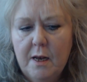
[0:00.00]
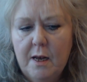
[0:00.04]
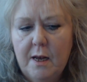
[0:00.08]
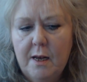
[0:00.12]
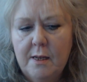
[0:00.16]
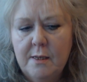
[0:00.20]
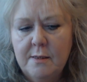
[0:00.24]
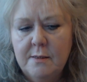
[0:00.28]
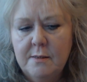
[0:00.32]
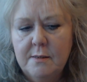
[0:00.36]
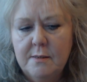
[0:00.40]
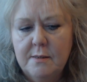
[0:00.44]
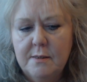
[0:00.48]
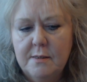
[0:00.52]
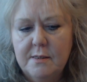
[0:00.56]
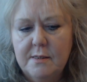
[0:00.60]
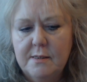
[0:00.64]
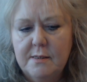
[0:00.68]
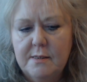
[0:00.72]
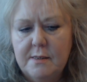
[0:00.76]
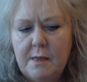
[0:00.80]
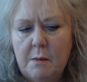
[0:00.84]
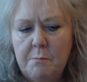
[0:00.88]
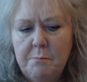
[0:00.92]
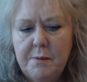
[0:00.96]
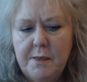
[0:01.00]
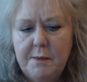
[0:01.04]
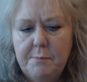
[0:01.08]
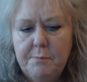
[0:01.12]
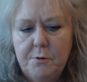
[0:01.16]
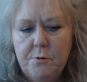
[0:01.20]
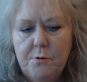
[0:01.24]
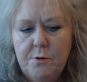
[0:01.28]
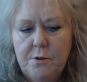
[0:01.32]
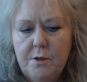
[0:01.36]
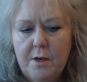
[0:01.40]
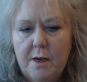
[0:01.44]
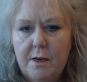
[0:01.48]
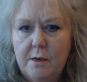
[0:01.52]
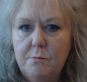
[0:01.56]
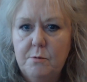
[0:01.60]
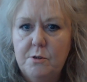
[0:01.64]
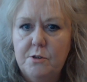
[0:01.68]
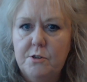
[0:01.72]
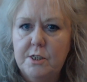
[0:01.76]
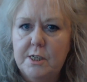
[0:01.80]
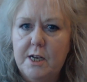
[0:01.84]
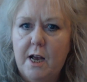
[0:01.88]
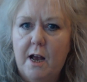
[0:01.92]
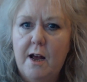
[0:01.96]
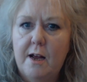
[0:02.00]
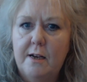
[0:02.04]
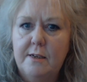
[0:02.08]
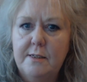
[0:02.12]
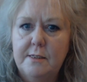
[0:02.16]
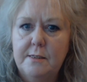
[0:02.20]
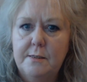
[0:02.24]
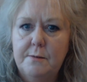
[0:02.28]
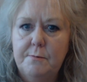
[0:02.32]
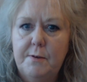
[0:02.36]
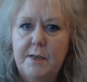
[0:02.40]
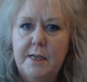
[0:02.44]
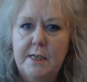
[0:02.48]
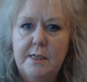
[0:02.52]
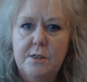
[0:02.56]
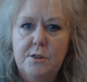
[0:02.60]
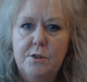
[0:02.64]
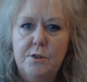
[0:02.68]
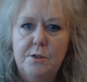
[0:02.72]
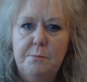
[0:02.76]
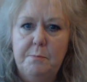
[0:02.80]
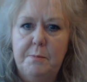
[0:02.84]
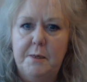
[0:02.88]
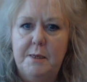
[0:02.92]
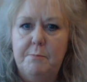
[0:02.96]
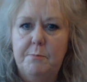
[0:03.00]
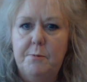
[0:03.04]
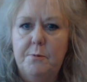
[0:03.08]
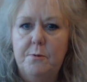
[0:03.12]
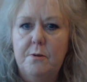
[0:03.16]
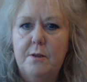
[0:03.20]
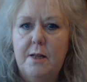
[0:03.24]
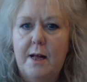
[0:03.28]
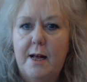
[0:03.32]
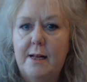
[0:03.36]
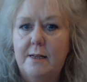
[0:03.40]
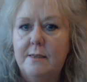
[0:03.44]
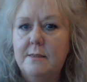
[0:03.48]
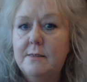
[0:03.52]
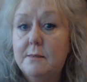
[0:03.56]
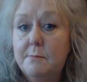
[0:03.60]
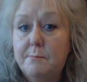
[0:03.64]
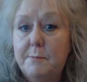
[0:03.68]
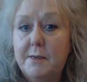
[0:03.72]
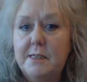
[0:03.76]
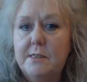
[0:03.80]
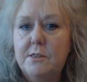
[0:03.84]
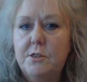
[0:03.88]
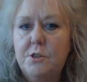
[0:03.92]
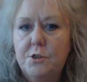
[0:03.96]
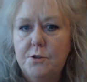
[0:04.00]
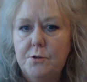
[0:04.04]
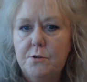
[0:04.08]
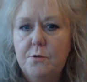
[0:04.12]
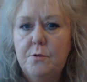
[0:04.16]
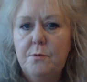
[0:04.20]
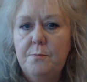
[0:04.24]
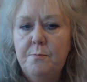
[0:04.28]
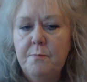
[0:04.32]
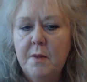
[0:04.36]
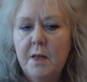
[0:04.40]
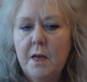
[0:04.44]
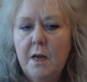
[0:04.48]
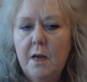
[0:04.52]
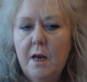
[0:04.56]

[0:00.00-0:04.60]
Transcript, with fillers: and some people who I would regard as very good people and spiritual